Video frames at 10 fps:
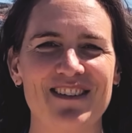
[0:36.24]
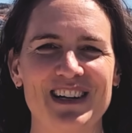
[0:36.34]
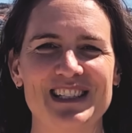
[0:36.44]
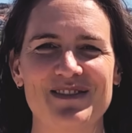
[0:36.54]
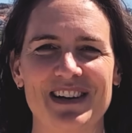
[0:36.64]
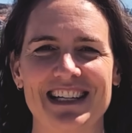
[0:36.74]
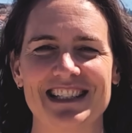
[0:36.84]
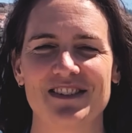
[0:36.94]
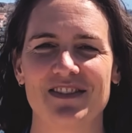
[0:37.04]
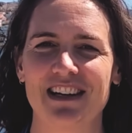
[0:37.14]
I'm Rosie
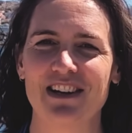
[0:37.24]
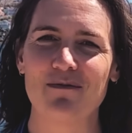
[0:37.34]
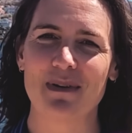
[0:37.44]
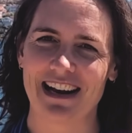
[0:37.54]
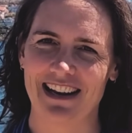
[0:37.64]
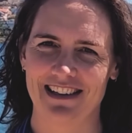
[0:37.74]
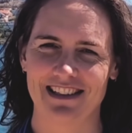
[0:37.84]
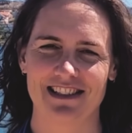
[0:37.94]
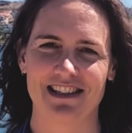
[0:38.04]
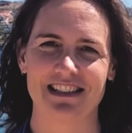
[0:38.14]
Barnes, founder of Pardalote
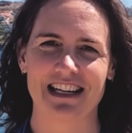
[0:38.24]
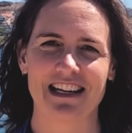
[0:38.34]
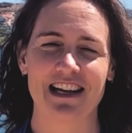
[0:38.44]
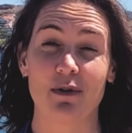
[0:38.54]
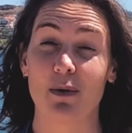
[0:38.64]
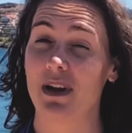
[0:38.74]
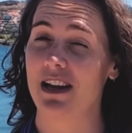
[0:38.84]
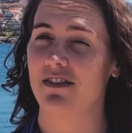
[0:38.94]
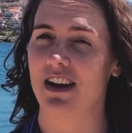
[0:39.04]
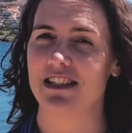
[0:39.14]
Consulting, where we
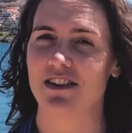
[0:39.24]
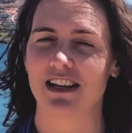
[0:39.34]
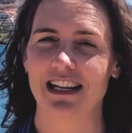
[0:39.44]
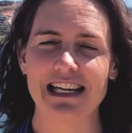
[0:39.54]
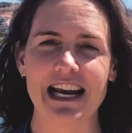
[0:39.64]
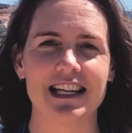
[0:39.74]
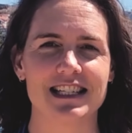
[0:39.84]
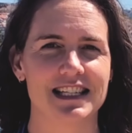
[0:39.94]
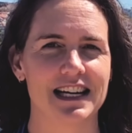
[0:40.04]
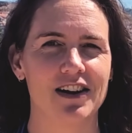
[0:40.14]
advise on clean
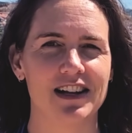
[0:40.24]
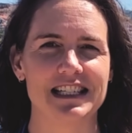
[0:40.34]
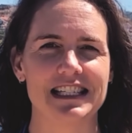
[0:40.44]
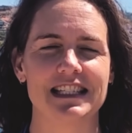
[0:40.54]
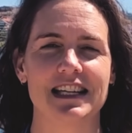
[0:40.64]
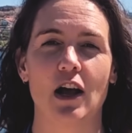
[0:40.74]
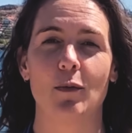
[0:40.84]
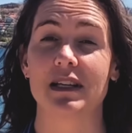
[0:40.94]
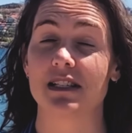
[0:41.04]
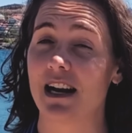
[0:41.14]
energy technologies,
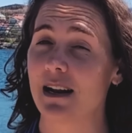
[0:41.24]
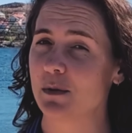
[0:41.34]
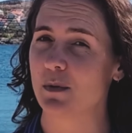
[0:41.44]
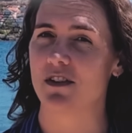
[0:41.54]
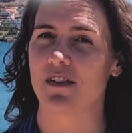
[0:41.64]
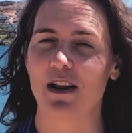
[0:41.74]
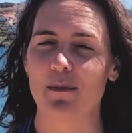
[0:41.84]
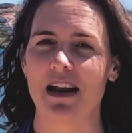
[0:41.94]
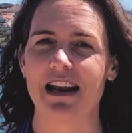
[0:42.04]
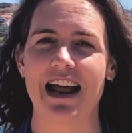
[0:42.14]
helping startups with
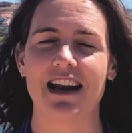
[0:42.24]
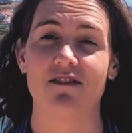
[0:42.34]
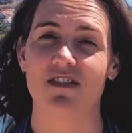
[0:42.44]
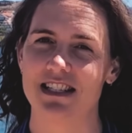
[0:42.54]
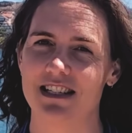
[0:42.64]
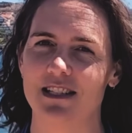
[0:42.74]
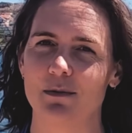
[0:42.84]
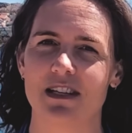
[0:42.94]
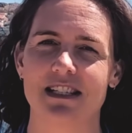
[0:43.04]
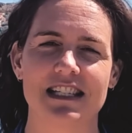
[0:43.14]
development and investors
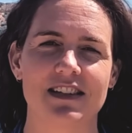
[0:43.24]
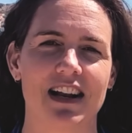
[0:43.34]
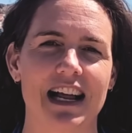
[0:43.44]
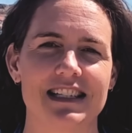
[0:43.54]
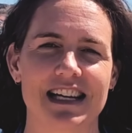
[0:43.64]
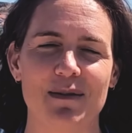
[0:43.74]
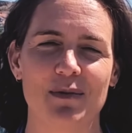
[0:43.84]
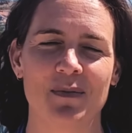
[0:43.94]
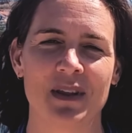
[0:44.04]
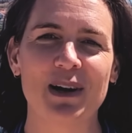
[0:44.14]
with assessing the landscape.
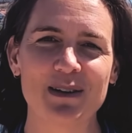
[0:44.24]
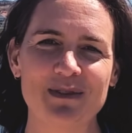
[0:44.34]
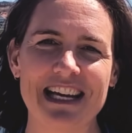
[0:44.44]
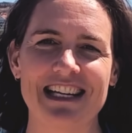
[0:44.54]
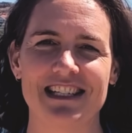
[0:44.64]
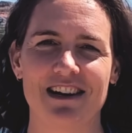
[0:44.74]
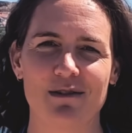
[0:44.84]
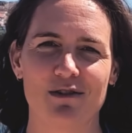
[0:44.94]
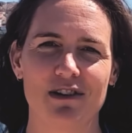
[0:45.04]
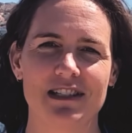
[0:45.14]
Welcome to Engineering
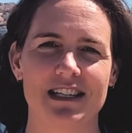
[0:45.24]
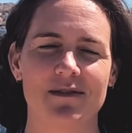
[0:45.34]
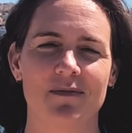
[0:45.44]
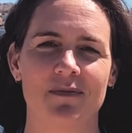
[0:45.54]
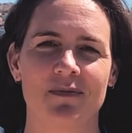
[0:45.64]
with Rosie.